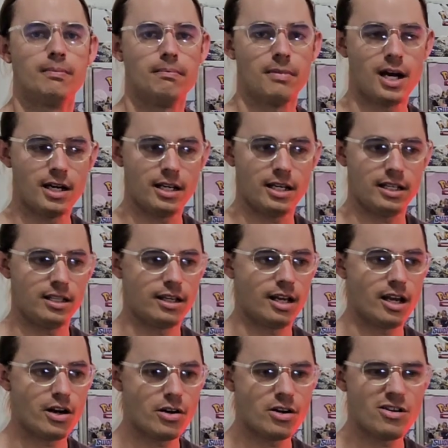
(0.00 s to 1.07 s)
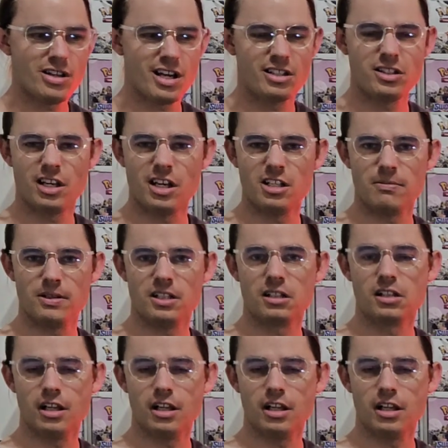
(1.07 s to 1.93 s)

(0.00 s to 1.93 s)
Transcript: money. And I know that sounds a bit